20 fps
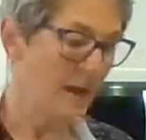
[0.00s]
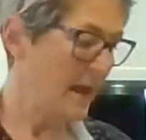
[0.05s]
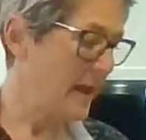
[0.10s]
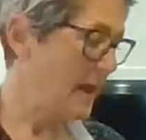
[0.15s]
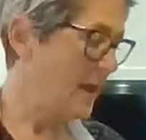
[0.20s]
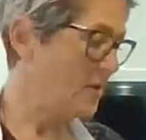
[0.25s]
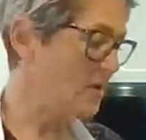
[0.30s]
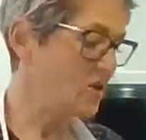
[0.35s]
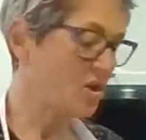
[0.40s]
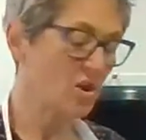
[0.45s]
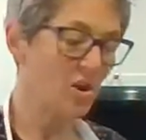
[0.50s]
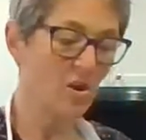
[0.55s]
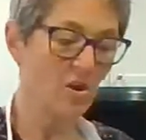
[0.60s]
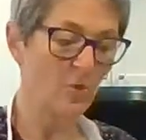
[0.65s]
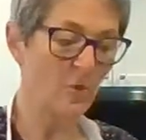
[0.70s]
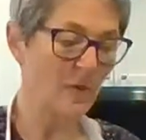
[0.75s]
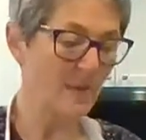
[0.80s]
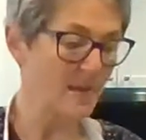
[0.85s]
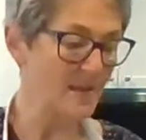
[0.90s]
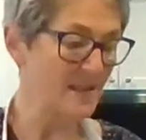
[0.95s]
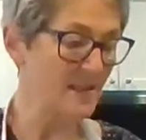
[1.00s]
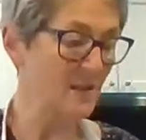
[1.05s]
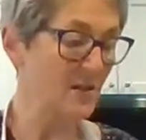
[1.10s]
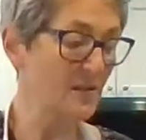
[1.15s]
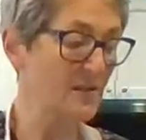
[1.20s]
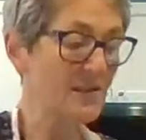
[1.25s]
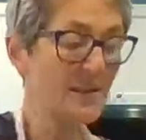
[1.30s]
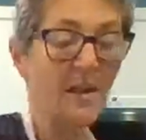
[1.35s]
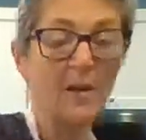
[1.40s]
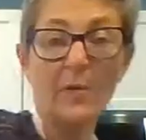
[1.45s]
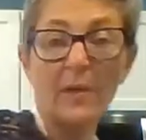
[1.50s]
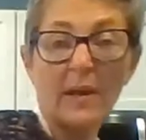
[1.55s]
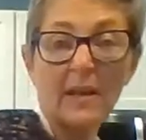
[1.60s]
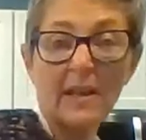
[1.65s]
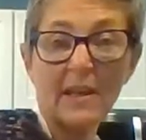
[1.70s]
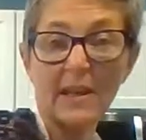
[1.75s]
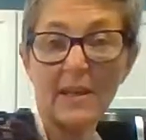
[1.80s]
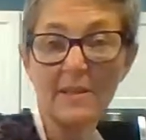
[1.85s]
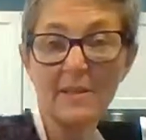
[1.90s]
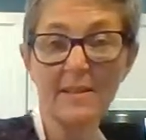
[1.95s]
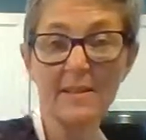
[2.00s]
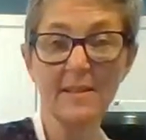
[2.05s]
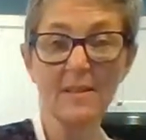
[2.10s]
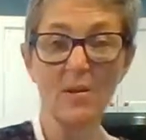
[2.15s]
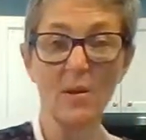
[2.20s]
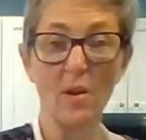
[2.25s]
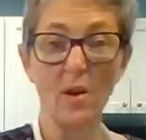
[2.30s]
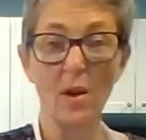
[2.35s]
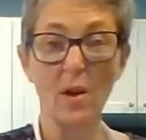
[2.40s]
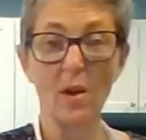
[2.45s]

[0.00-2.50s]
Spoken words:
And I'll show you what this looks like when it gets